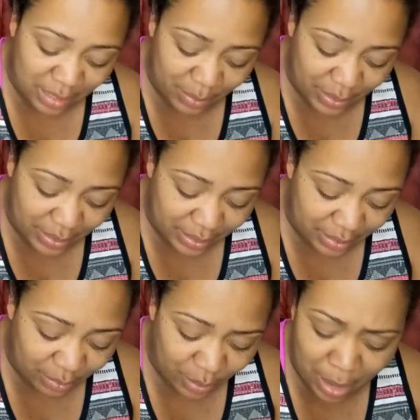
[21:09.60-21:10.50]
come
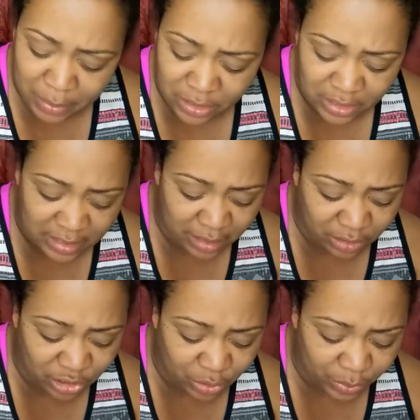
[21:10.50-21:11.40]
in. Robin, Giselle,
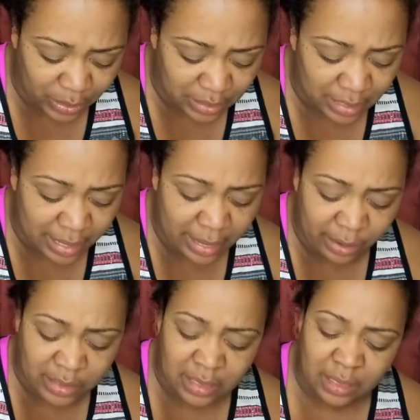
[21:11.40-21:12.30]
Sharice, they are
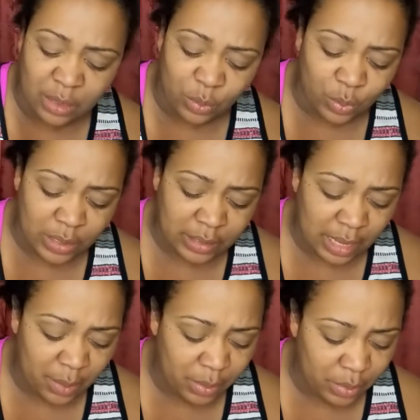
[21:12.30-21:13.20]
sitting at one
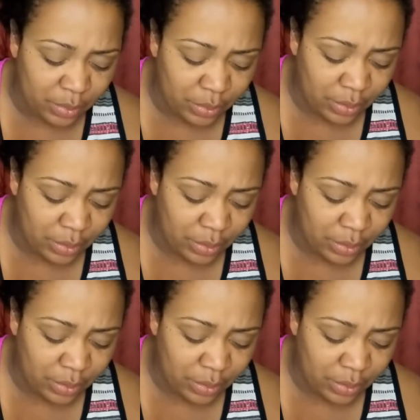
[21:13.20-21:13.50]
table.